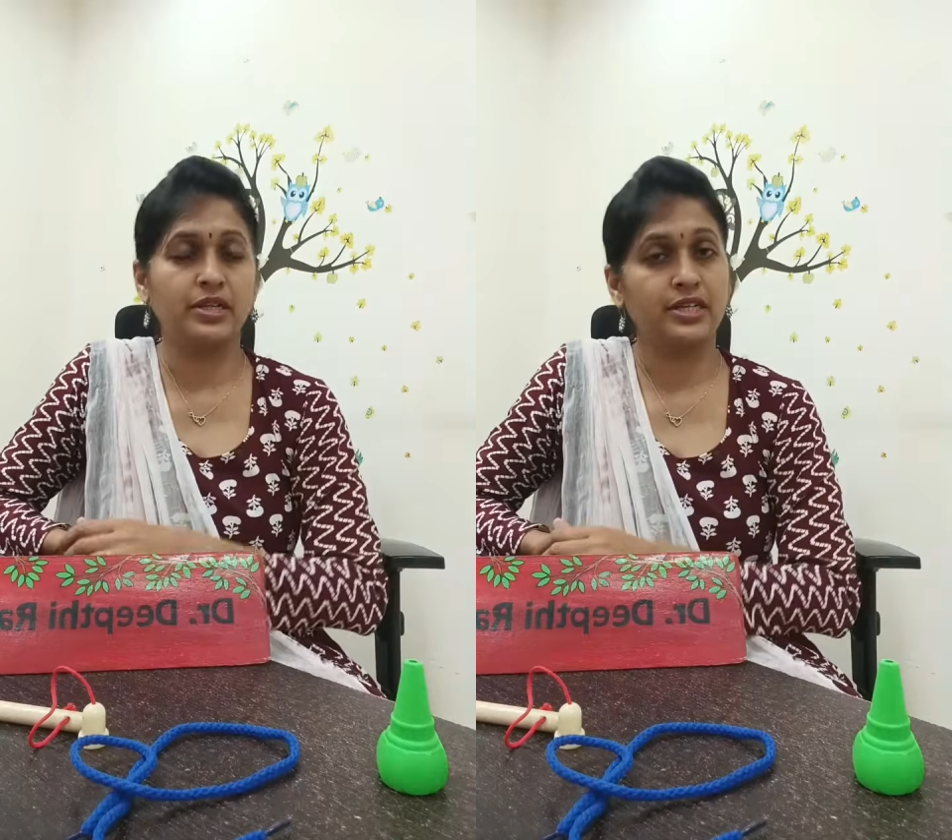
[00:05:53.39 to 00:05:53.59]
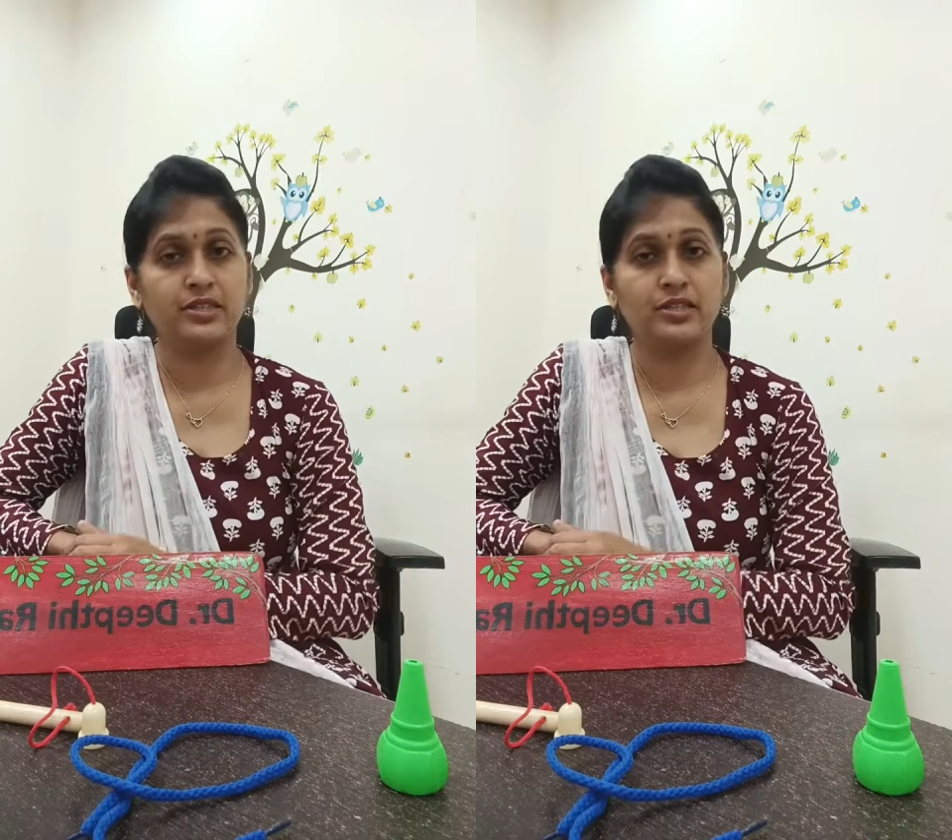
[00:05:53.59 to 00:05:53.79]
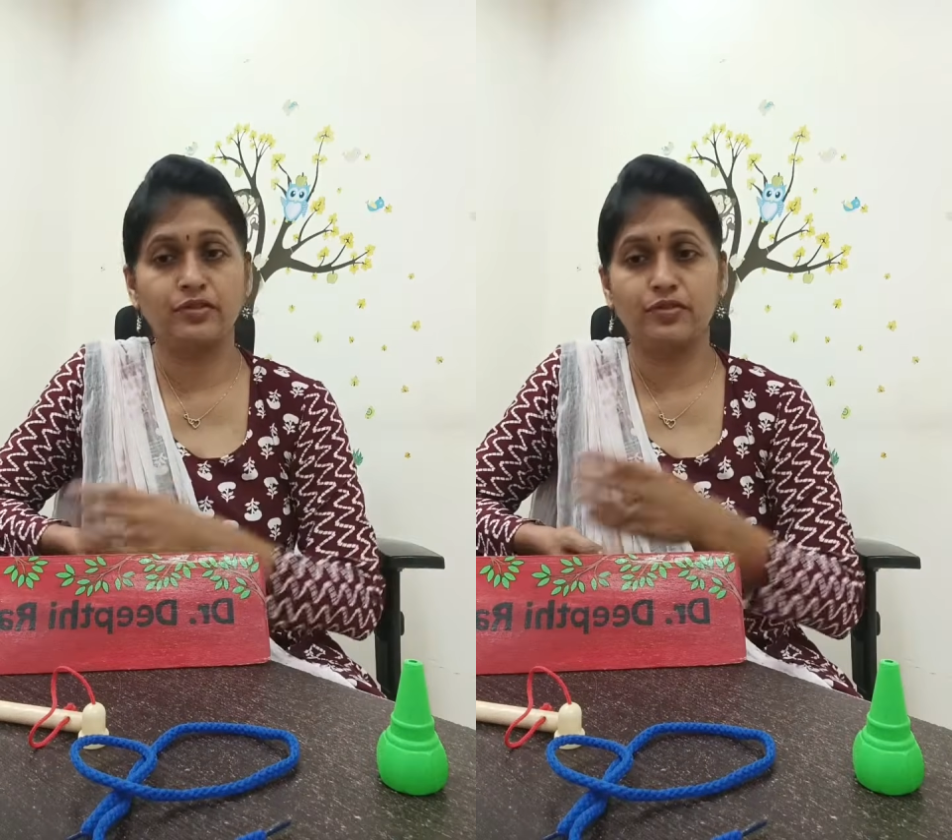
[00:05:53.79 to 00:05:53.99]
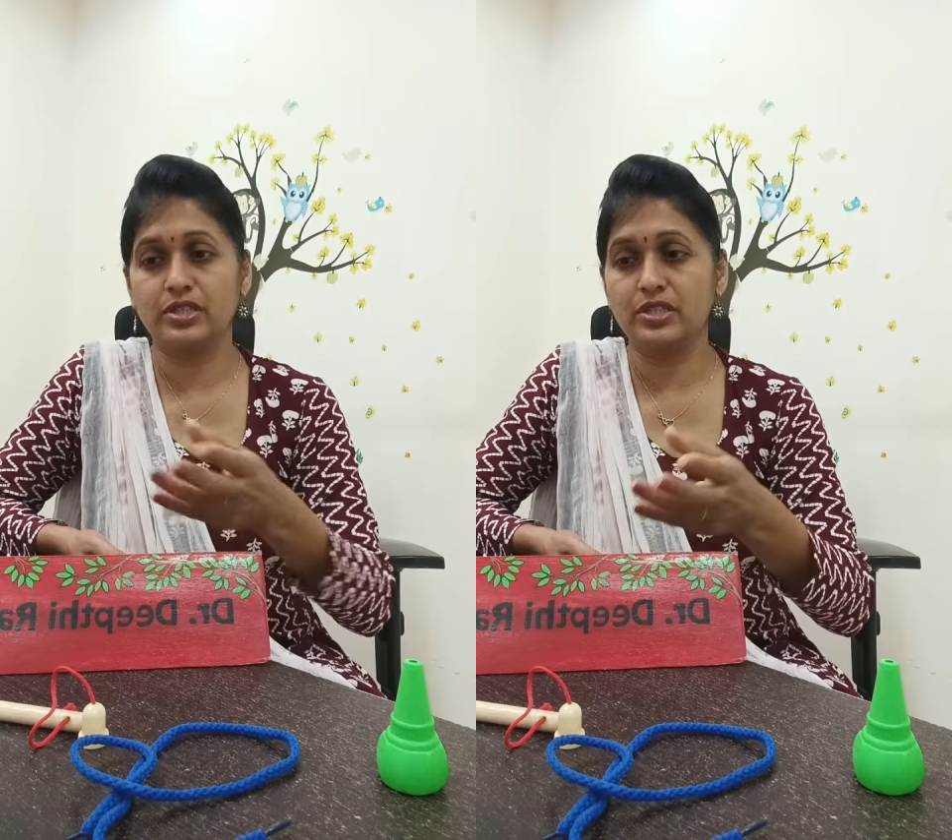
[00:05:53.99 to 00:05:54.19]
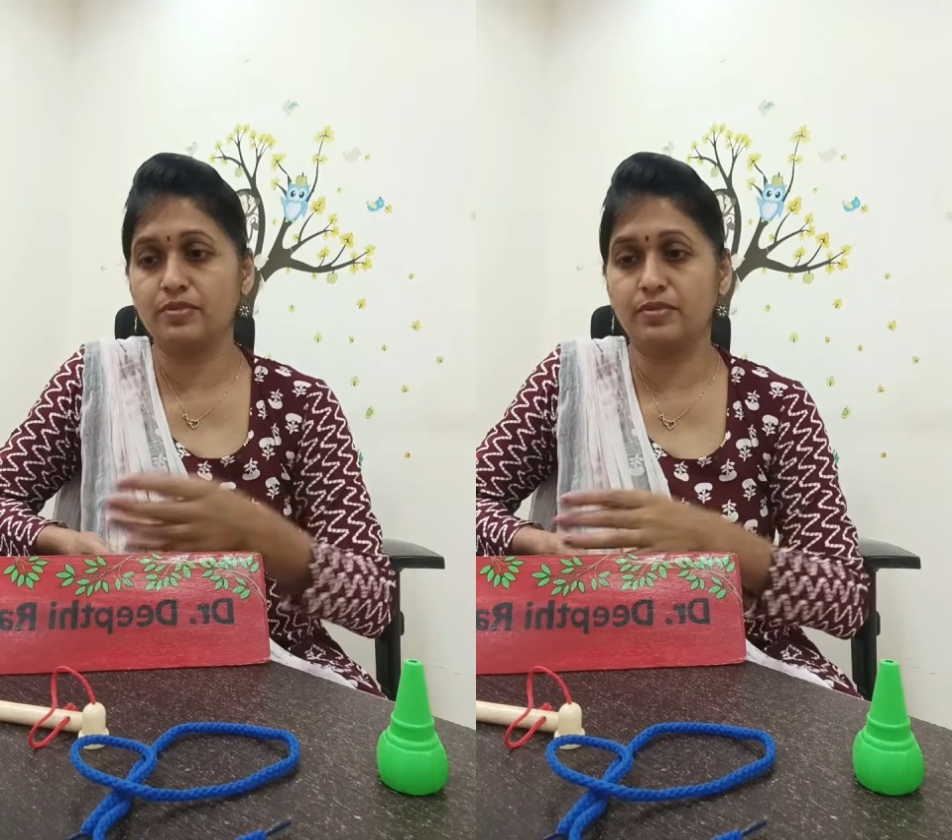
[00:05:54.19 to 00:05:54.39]
etc. for
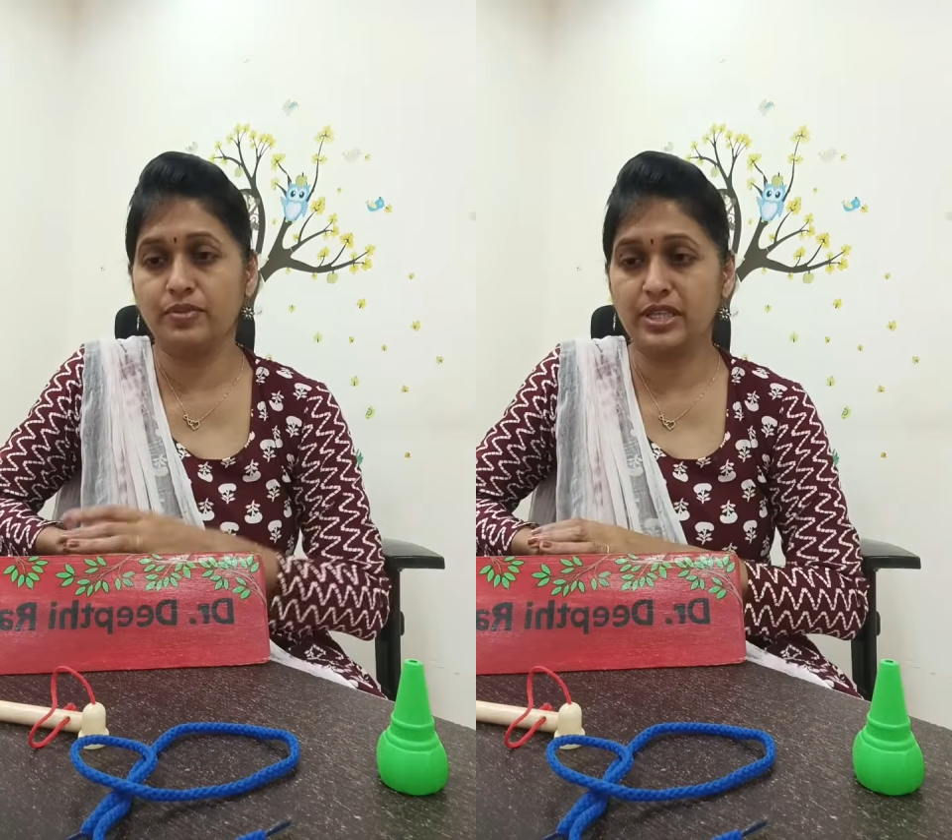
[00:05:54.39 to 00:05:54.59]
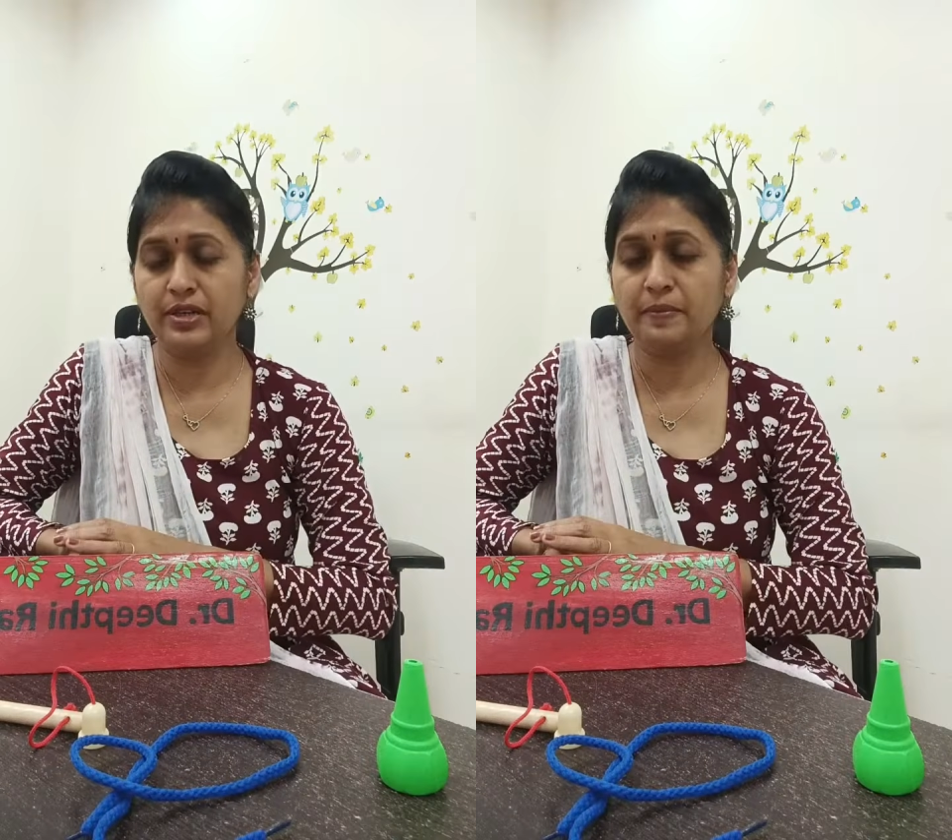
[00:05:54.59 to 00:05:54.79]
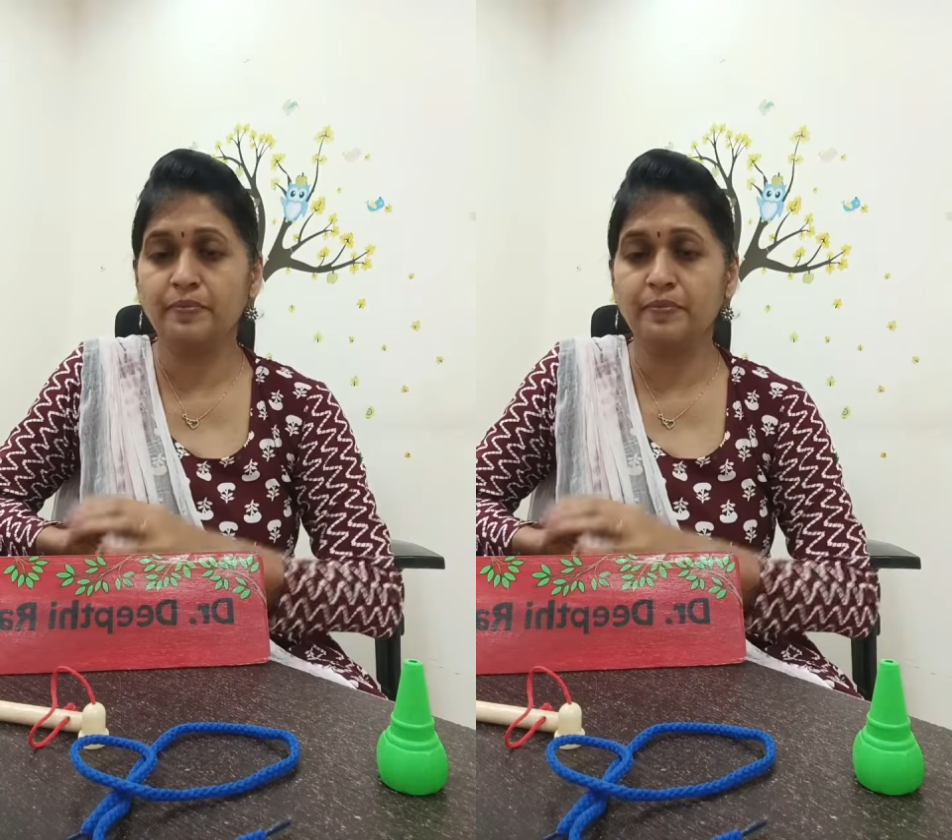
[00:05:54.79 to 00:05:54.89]
this thing.